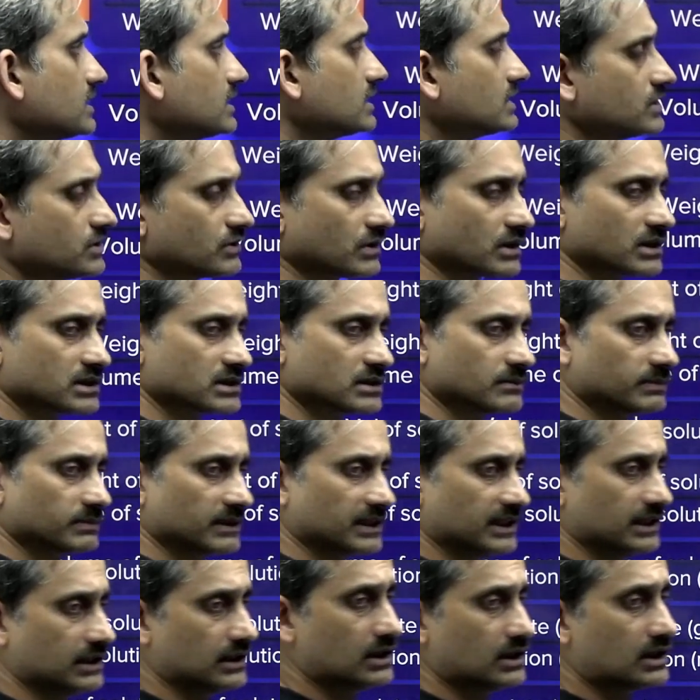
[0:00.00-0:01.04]
You can
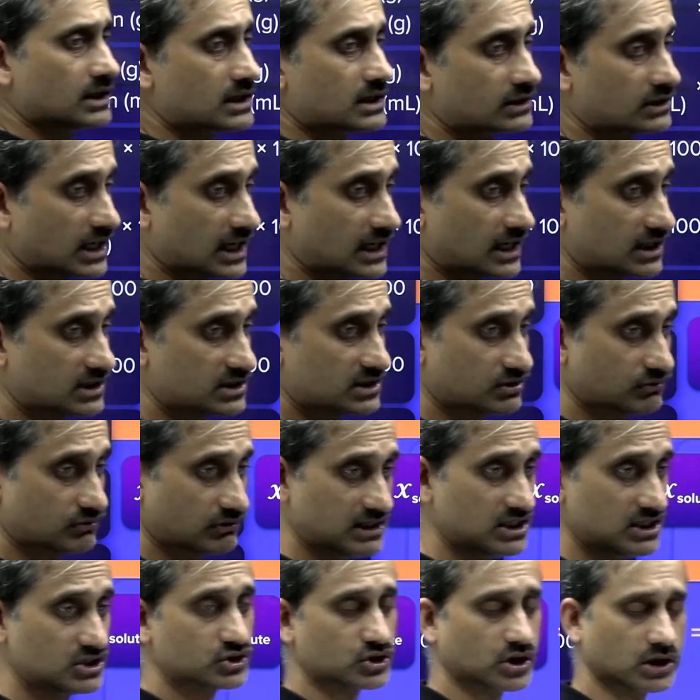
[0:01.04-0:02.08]
simply take a
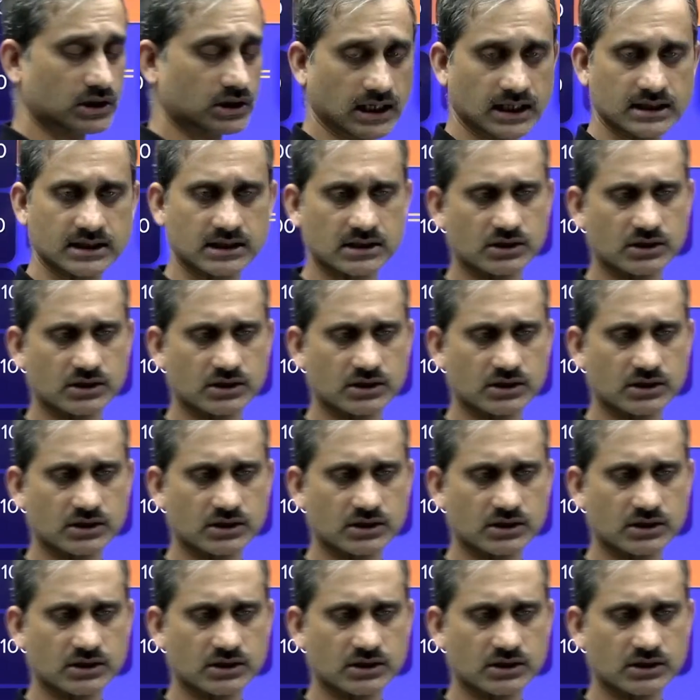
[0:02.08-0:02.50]
screenshot. I'll just